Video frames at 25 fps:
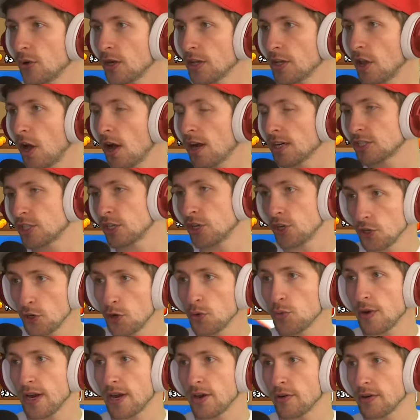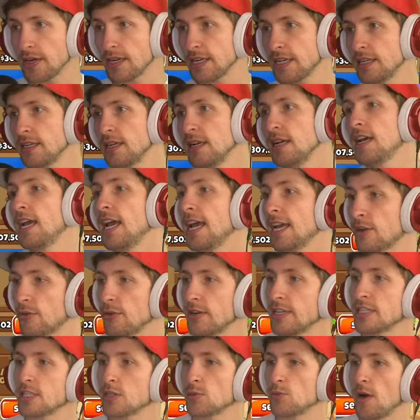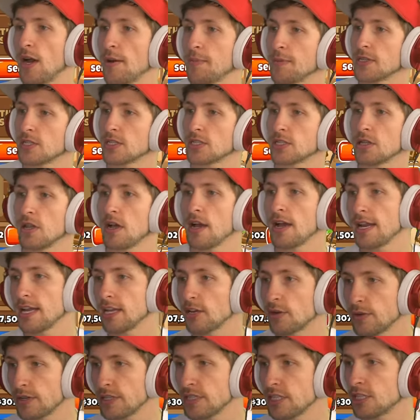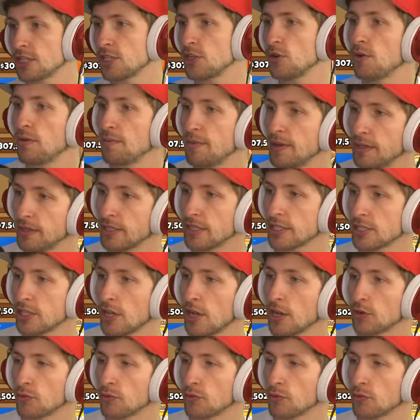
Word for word: Unlocks a new rarity, increases weapon slot, increases new ability slot,